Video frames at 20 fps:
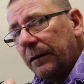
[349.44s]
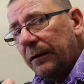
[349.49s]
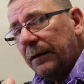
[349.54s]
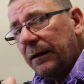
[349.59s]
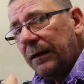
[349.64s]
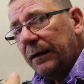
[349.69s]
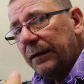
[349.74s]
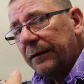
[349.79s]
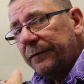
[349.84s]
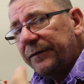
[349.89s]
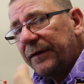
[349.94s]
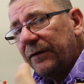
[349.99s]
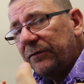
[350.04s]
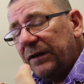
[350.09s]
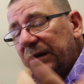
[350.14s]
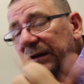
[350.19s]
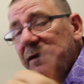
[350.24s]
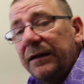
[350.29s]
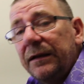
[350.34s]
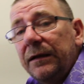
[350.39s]

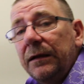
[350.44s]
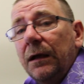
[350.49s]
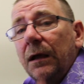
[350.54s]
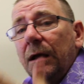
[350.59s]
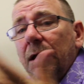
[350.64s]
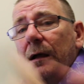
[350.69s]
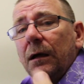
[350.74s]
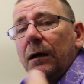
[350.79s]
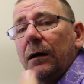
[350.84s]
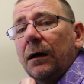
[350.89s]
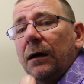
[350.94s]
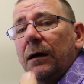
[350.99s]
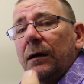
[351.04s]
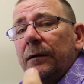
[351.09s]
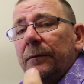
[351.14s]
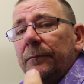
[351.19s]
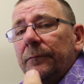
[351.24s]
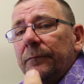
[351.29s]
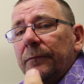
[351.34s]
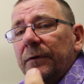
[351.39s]
70D
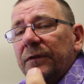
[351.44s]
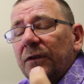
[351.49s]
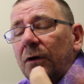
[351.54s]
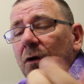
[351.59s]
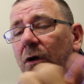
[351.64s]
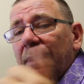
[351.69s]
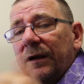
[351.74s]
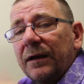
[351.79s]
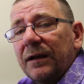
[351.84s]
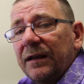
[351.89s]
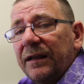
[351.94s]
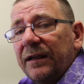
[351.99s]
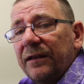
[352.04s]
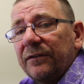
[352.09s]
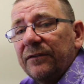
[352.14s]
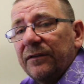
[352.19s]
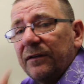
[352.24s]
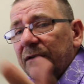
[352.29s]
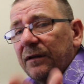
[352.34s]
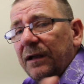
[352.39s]
with the lighter
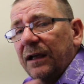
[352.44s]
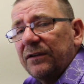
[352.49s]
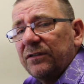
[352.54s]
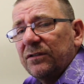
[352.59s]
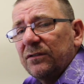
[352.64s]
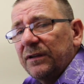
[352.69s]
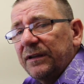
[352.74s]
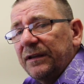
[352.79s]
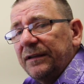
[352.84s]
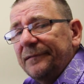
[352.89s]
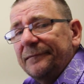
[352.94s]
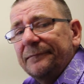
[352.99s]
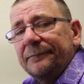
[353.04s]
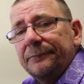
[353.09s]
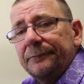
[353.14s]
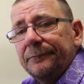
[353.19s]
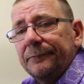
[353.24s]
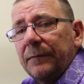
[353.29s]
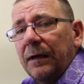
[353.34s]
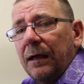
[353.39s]
lens, and actually
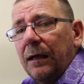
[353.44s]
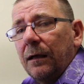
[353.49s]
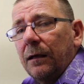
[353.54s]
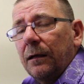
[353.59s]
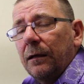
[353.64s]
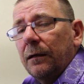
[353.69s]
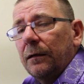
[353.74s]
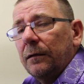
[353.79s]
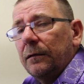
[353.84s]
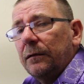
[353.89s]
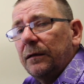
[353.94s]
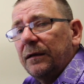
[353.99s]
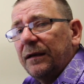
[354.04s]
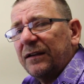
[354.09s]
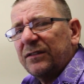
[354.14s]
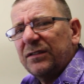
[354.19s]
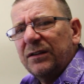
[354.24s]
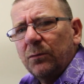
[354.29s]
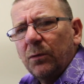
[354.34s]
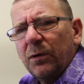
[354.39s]
it
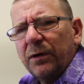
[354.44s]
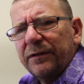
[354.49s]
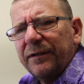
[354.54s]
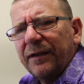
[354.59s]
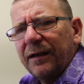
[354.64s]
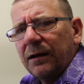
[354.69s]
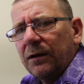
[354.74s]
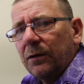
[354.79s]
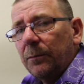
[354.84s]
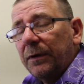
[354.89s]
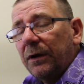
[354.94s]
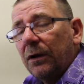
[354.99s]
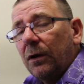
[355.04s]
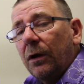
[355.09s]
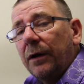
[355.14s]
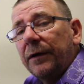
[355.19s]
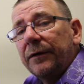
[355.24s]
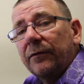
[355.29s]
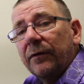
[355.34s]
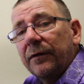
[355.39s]
actually works out a little bit
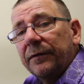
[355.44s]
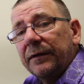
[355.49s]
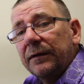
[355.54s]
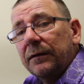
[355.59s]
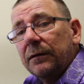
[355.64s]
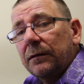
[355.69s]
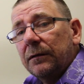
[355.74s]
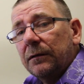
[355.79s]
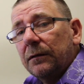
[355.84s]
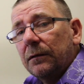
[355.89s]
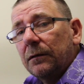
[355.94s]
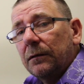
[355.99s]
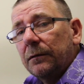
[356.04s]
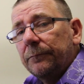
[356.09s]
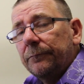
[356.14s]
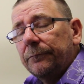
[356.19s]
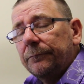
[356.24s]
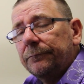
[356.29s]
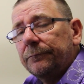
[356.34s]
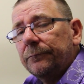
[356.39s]
lighter, I think,
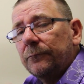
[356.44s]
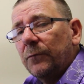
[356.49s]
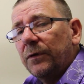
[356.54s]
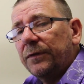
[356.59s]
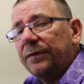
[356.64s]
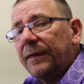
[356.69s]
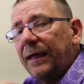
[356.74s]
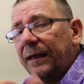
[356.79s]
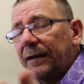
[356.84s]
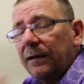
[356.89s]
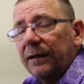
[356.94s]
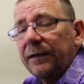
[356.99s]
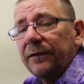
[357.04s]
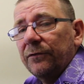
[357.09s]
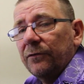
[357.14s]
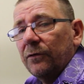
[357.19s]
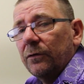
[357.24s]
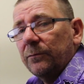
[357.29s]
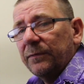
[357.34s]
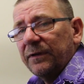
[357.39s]
with that
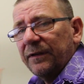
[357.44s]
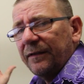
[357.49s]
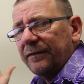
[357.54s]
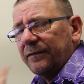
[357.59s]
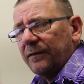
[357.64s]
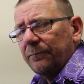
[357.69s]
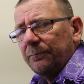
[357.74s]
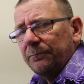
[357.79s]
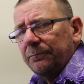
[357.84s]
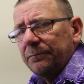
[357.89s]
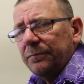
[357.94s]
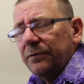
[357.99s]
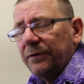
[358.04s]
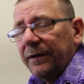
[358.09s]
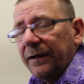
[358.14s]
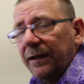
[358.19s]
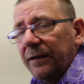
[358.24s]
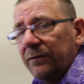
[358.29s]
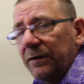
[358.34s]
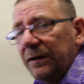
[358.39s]
lens on, because it's a
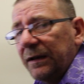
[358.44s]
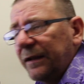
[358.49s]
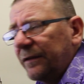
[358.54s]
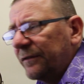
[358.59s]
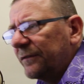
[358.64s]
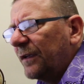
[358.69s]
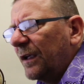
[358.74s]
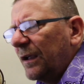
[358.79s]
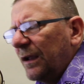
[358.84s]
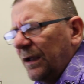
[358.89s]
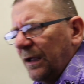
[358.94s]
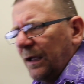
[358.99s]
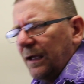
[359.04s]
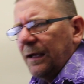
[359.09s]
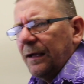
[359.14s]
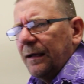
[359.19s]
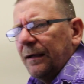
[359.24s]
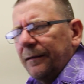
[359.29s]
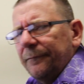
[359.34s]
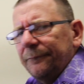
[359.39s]
pretty heavy lens.
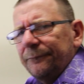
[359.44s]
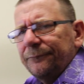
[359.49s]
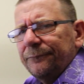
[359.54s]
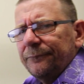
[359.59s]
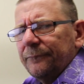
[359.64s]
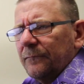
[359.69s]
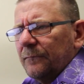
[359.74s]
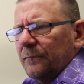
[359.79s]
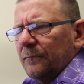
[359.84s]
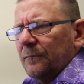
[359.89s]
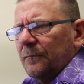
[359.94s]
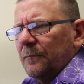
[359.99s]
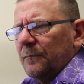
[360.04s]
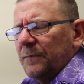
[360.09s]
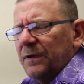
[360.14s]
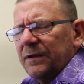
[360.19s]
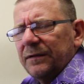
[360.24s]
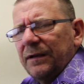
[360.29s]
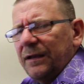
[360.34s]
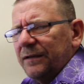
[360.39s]

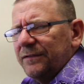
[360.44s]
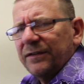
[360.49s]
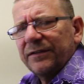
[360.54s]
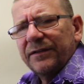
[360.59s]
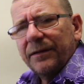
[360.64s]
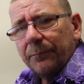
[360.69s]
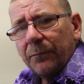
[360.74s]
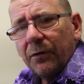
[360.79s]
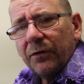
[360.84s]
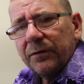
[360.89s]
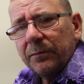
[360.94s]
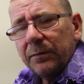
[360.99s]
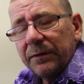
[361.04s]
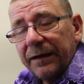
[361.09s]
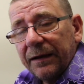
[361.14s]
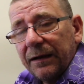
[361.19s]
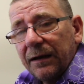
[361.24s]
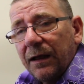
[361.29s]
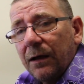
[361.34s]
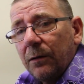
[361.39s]
But it's just impossible to
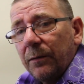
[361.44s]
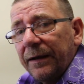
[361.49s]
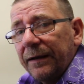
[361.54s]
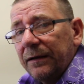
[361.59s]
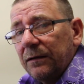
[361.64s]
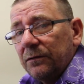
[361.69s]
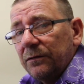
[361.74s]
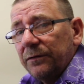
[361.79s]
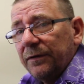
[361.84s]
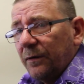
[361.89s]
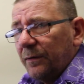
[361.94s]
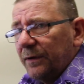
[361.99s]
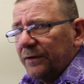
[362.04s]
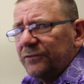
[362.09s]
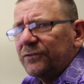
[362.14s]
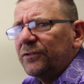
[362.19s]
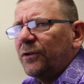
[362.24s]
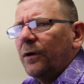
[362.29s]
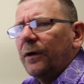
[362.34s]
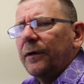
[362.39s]
get low angle, so I
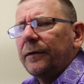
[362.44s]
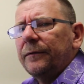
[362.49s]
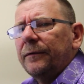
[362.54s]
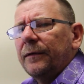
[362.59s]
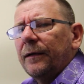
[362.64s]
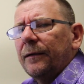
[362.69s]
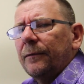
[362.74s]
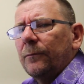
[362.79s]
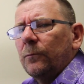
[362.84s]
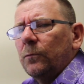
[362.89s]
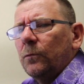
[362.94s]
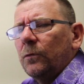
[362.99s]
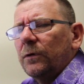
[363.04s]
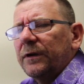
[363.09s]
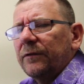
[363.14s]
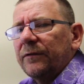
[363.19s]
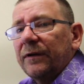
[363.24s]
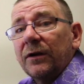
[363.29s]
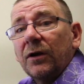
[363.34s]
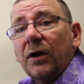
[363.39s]
tried
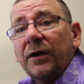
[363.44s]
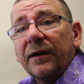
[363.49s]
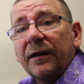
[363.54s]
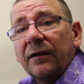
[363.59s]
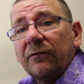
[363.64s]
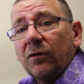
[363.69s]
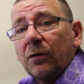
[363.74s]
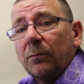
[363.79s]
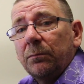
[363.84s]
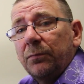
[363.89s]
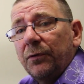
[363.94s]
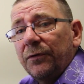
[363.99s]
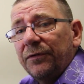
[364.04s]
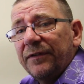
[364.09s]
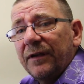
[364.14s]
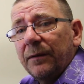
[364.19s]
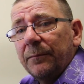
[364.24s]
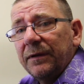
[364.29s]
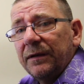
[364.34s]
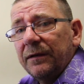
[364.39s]
walking around. know if I'll put
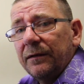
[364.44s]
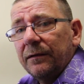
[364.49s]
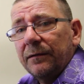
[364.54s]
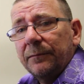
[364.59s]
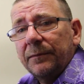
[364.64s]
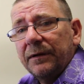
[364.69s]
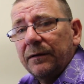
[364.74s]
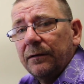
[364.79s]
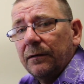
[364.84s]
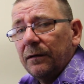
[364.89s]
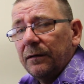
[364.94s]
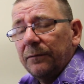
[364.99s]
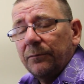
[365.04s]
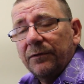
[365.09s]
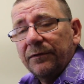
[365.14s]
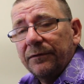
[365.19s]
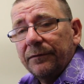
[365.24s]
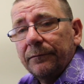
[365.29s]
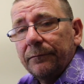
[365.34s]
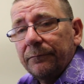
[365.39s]
some here, but it
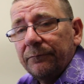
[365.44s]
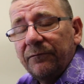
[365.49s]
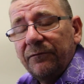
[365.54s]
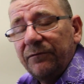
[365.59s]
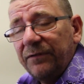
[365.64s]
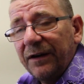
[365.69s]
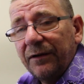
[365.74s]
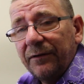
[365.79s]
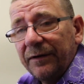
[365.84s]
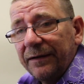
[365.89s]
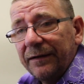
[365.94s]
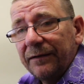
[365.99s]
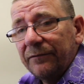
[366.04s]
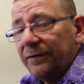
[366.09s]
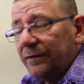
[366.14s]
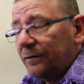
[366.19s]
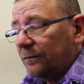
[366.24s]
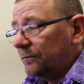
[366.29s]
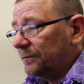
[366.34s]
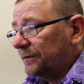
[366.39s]
was very
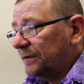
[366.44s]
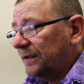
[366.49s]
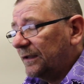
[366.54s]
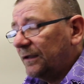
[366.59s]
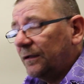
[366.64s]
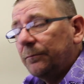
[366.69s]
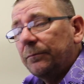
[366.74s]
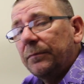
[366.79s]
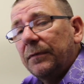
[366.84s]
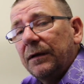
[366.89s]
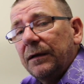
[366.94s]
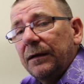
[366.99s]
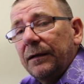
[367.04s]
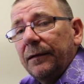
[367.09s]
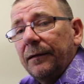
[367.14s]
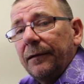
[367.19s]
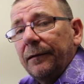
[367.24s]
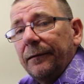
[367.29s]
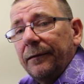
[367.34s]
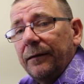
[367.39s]
difficult to keep
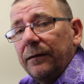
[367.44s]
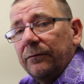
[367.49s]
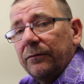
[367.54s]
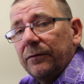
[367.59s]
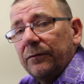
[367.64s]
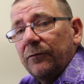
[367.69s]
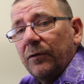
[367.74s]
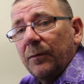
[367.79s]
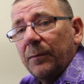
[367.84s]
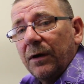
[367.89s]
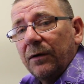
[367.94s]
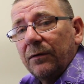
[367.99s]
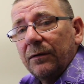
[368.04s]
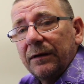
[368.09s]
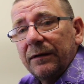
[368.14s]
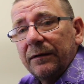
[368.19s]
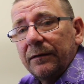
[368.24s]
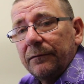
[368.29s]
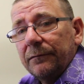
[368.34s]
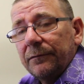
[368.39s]
even
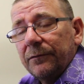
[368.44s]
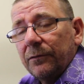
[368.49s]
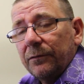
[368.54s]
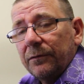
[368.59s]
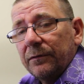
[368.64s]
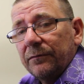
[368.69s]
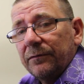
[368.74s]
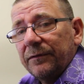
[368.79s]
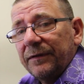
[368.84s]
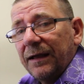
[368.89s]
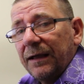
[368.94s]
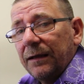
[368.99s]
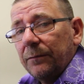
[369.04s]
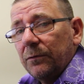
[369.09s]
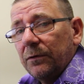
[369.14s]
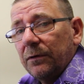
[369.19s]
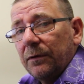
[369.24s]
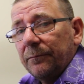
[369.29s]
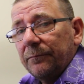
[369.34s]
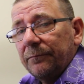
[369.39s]
remotely sort of
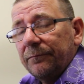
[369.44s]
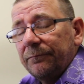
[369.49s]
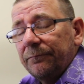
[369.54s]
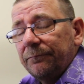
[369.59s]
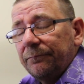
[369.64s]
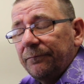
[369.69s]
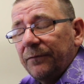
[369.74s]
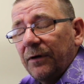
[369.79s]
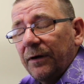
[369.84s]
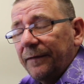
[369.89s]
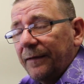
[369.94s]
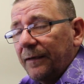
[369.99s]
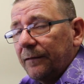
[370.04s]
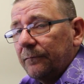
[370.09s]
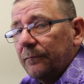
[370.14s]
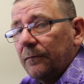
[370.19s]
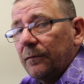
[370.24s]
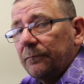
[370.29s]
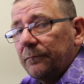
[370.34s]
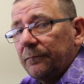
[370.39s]
stable. I find that
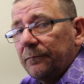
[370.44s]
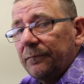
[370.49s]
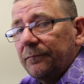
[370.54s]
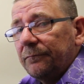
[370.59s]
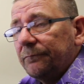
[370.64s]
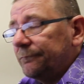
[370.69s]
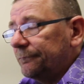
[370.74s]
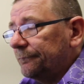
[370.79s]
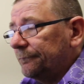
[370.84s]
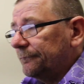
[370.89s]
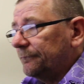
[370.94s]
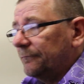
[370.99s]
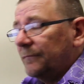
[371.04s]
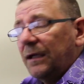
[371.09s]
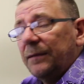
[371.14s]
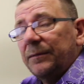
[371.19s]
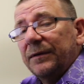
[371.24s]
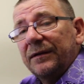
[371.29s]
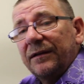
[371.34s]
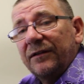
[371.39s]

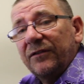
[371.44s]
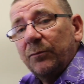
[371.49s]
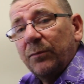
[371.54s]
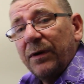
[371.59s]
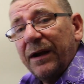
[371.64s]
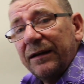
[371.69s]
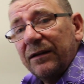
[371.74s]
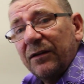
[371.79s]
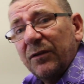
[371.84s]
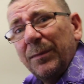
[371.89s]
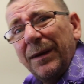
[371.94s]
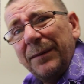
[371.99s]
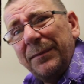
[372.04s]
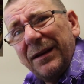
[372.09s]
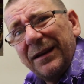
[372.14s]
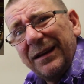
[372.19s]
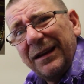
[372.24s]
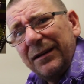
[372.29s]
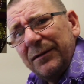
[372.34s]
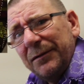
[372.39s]
maybe it needs practice.
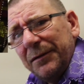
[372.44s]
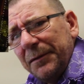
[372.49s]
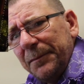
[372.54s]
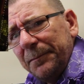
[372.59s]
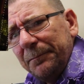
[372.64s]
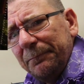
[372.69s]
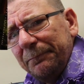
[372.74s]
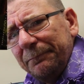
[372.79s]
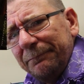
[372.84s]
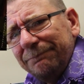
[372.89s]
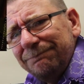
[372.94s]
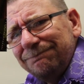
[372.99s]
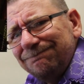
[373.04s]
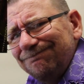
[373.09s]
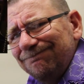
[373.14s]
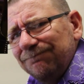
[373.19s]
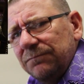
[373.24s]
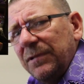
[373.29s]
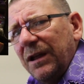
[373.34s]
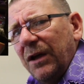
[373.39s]
Maybe I need to
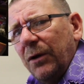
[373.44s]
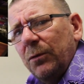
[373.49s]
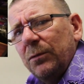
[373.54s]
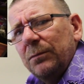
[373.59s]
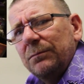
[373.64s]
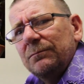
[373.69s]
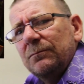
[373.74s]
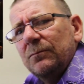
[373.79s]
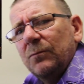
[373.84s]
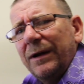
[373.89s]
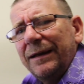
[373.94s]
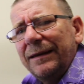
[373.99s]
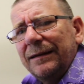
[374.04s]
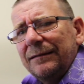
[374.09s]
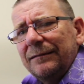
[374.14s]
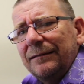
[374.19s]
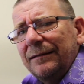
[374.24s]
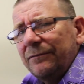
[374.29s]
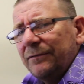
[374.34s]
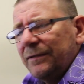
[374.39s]
go
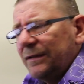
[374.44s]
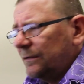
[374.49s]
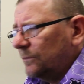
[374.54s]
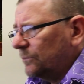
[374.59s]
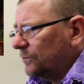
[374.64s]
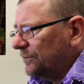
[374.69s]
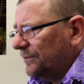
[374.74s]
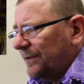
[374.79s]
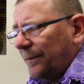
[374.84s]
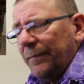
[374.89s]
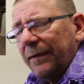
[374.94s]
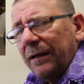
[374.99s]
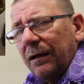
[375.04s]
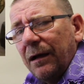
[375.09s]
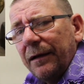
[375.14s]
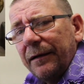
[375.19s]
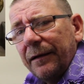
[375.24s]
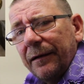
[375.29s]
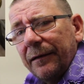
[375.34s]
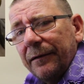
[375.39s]
weightlifting or something,
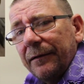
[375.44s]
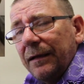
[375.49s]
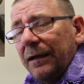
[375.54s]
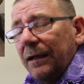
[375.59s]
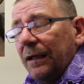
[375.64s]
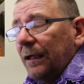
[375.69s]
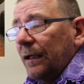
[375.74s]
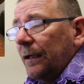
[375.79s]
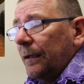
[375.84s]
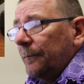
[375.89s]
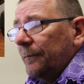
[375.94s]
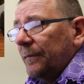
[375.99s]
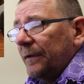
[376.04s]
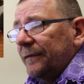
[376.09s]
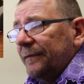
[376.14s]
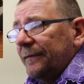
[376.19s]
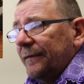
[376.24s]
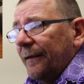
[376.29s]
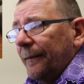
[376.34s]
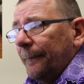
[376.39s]
I don't know.
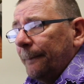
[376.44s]
But